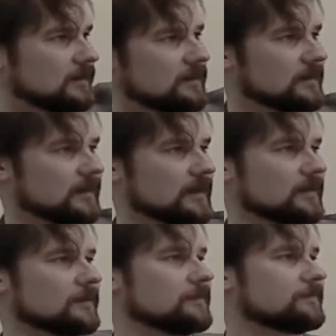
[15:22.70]
and
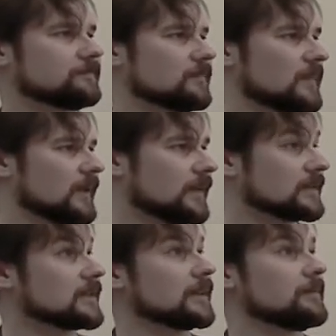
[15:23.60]
then and
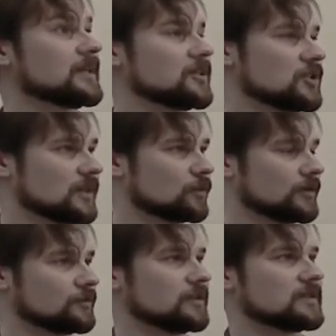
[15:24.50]
then send the messages
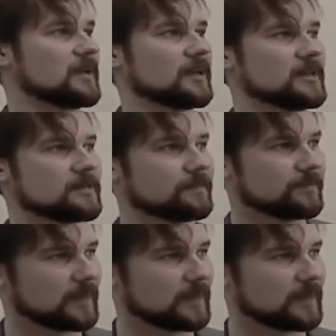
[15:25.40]
according to this mechanism.